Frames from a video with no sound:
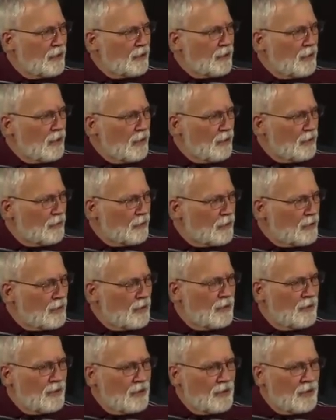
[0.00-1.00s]
code
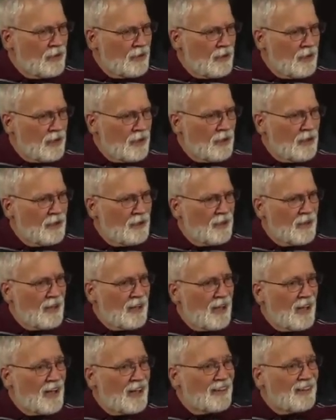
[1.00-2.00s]
in DNA
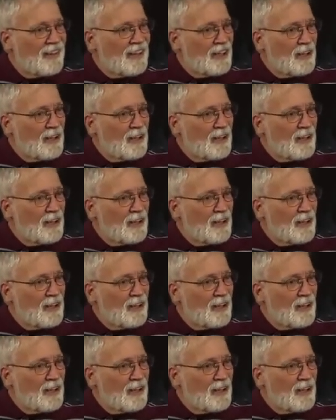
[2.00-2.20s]
that has